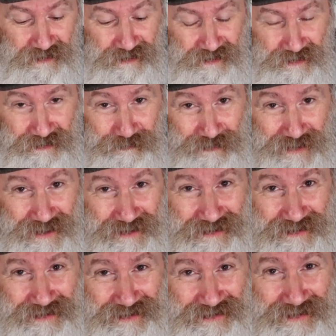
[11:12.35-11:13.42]
Anyway,
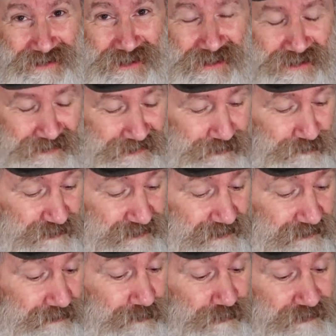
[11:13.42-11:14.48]
so I
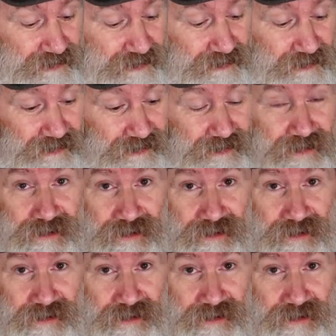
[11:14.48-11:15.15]
still got a